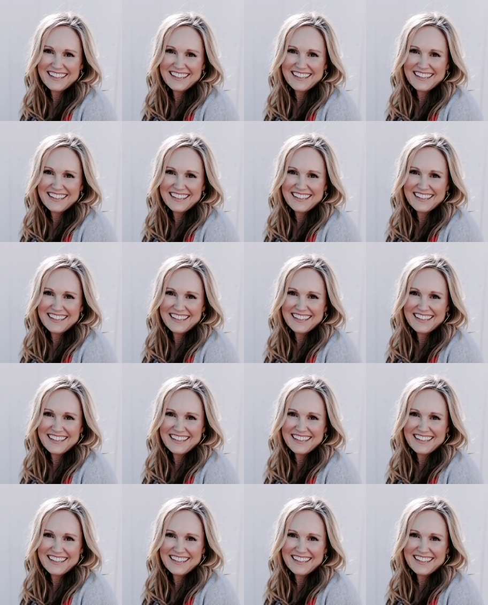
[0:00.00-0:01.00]

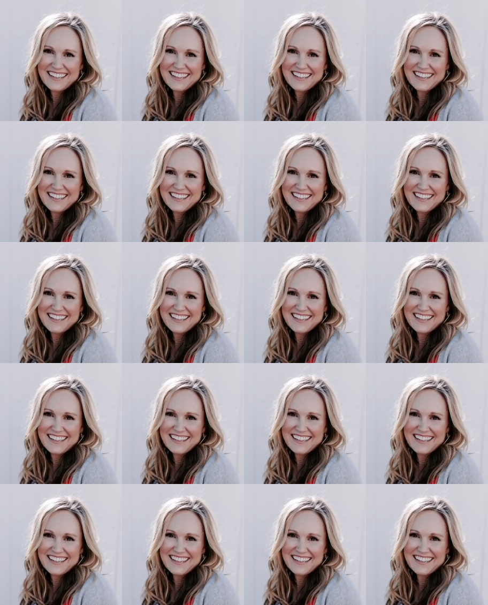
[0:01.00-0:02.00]

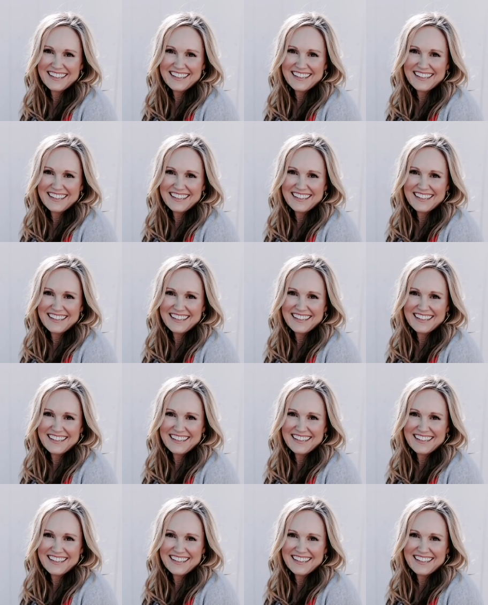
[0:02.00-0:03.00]

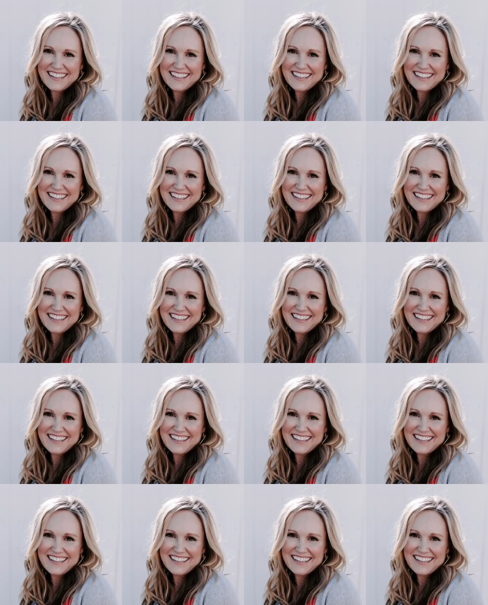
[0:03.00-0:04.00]

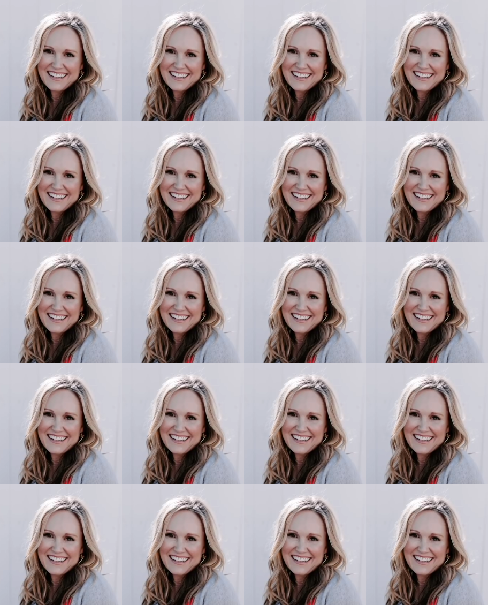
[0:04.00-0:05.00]

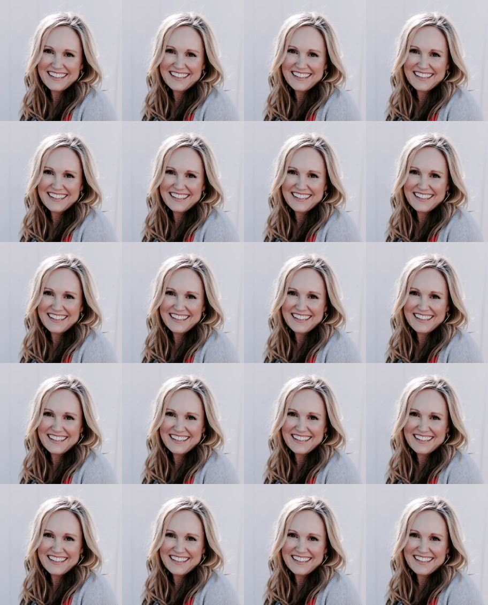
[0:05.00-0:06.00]

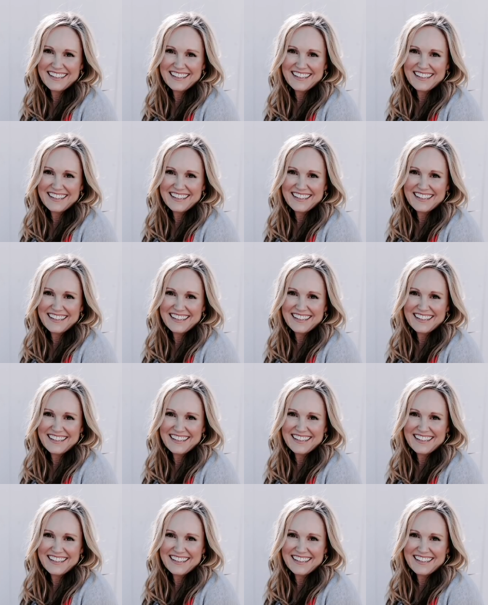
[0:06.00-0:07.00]

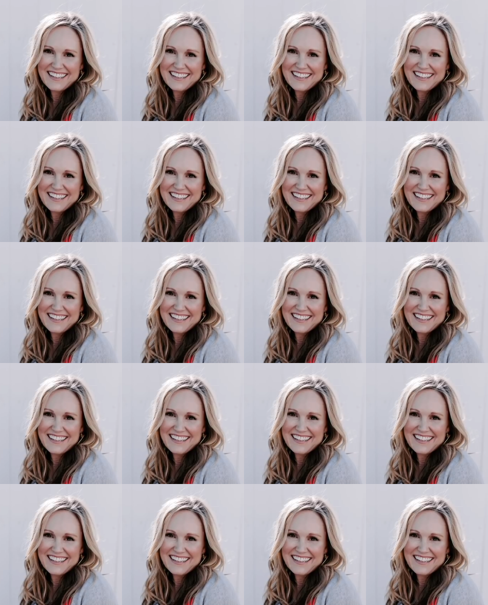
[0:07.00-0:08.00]
[no speech]